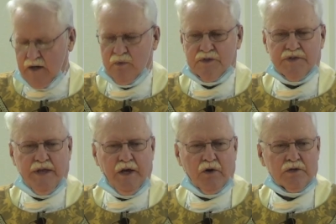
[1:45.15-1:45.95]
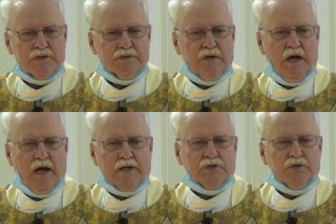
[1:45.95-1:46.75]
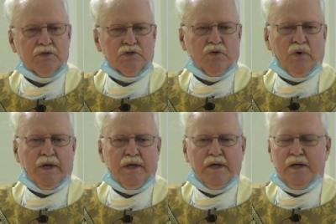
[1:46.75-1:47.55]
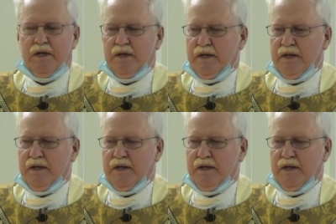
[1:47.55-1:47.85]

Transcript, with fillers: and it was theirs uh, to enjoy.